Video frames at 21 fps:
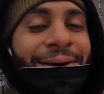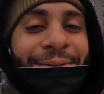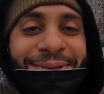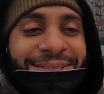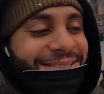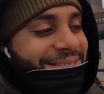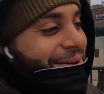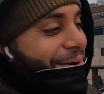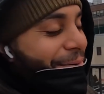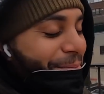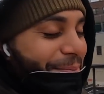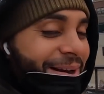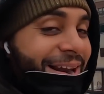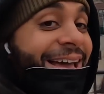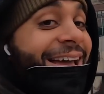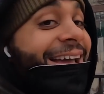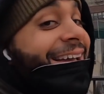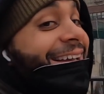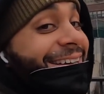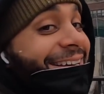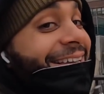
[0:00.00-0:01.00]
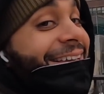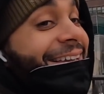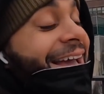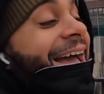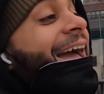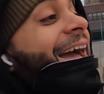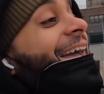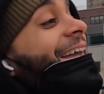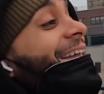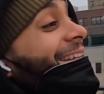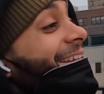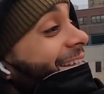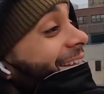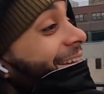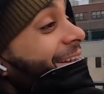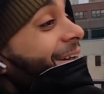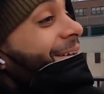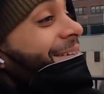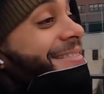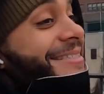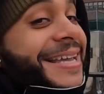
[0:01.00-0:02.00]
there was no play in EA. You
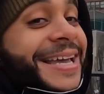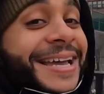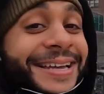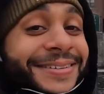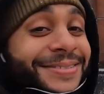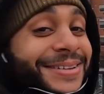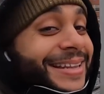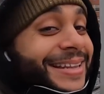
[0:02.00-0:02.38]
know what I'm saying?